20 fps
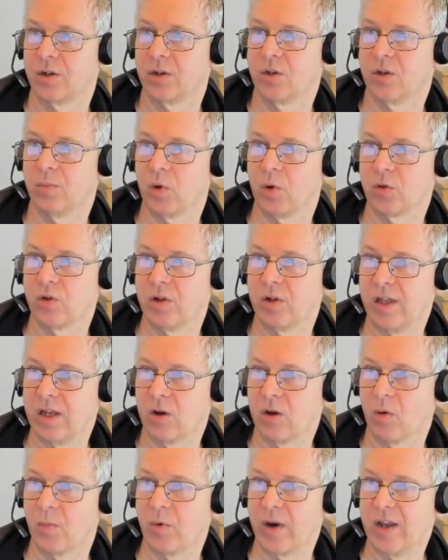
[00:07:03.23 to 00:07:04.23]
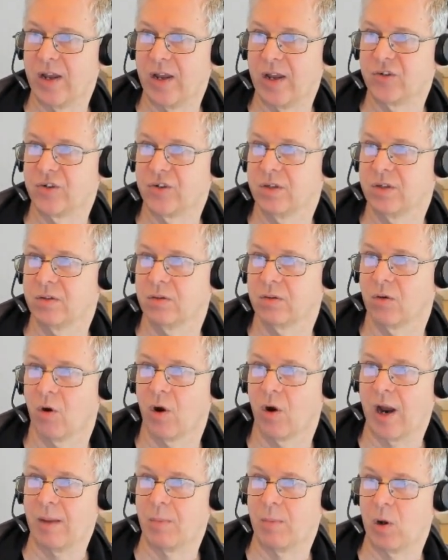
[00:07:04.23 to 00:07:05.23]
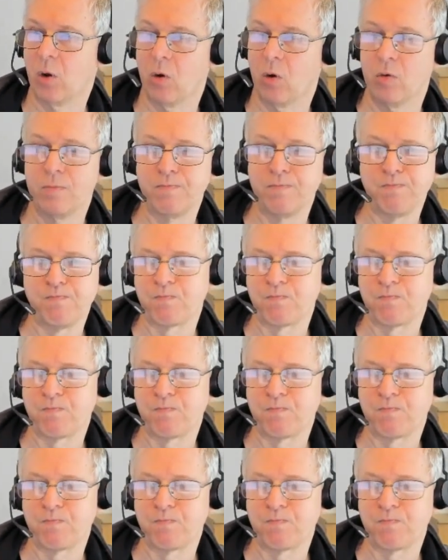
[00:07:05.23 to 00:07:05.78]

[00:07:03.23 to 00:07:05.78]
the multi-link operation, or MLO.